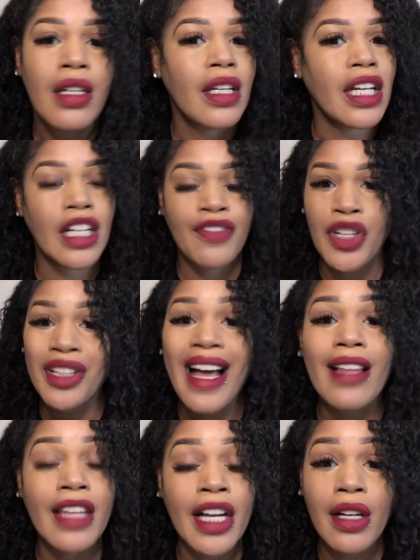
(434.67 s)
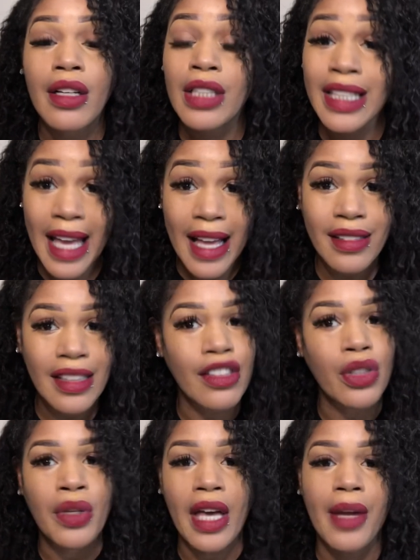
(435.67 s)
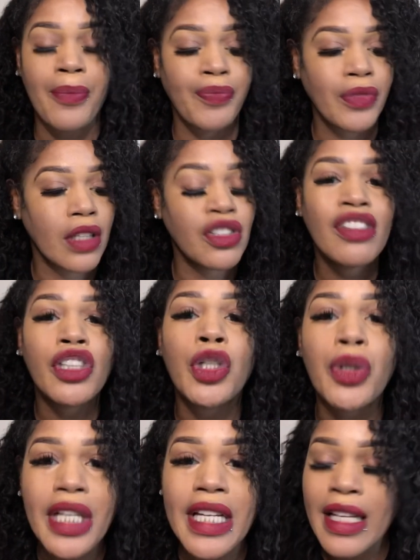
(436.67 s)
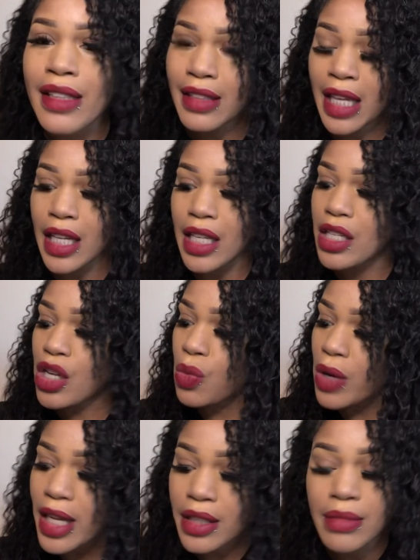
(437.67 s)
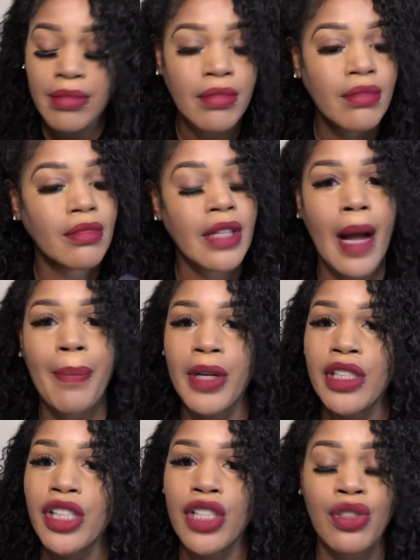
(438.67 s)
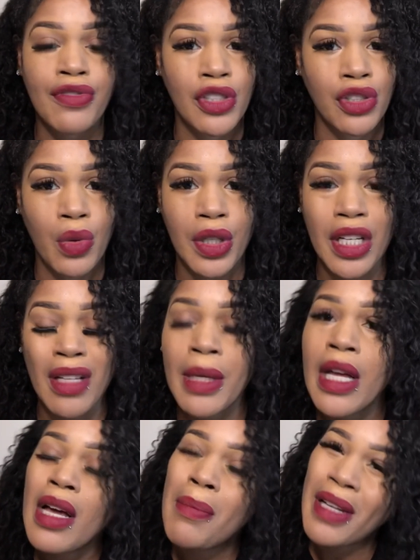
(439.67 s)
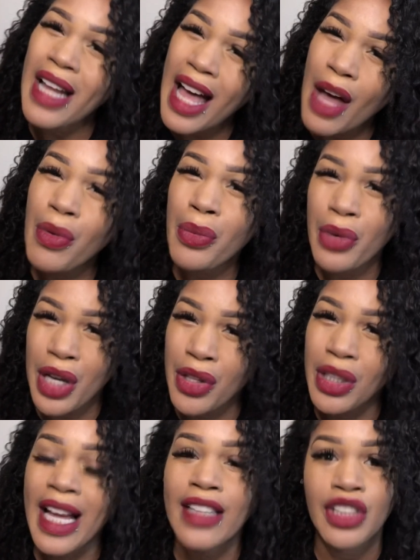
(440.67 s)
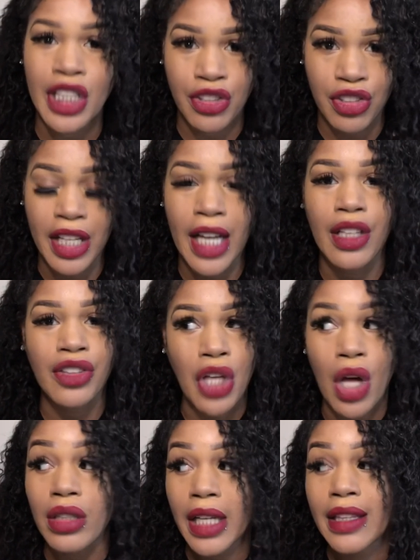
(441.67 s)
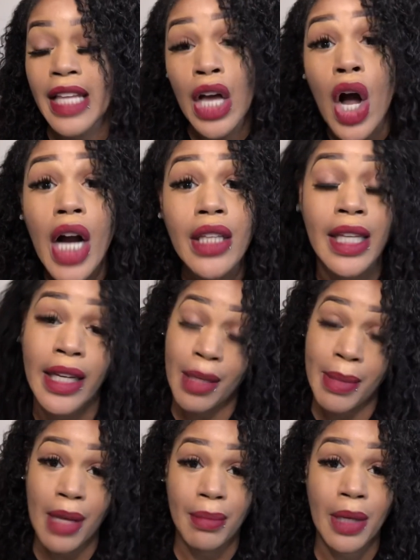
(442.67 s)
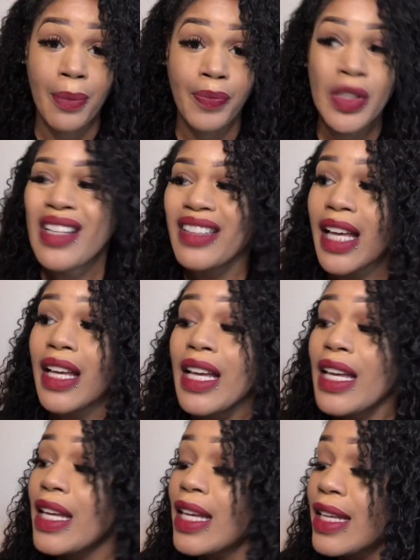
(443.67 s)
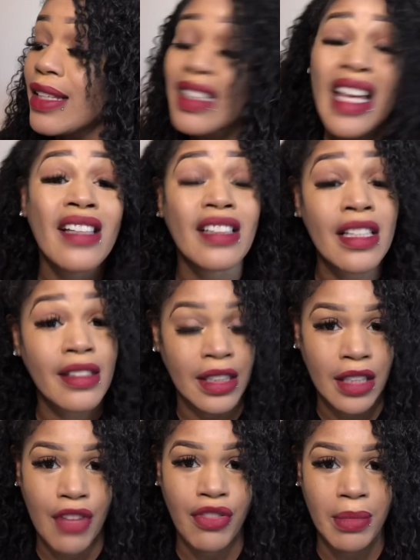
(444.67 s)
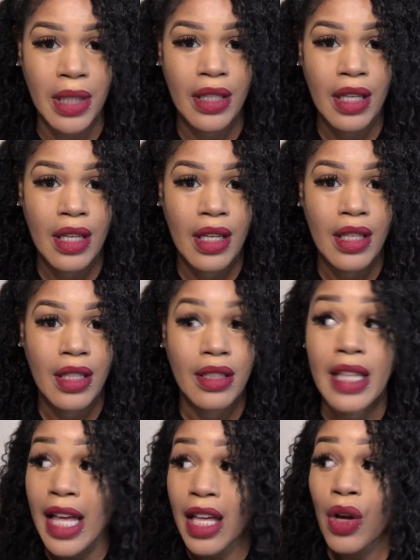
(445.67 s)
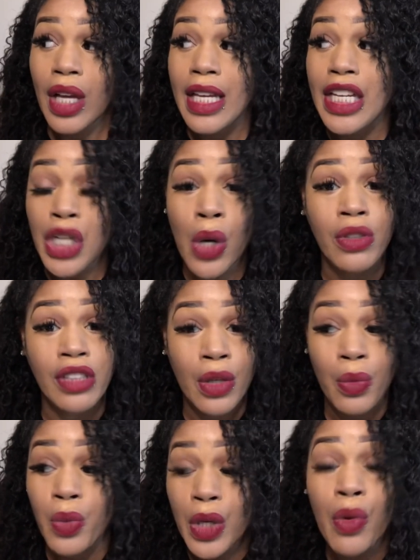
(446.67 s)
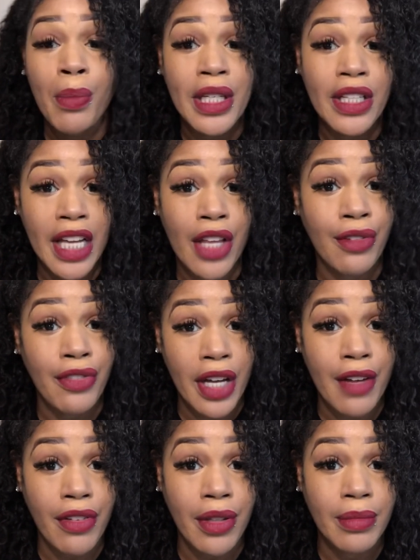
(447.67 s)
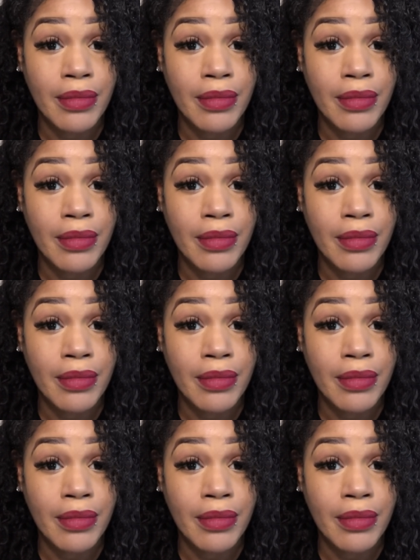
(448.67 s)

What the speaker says: And if you're not there yet, it's okay. Just greet it and say, you know what? I appreciate you for showing up, but I would rather like to entertain the thought that they are thinking about me, that his ass is in love with me, that he knows that we will be together forever.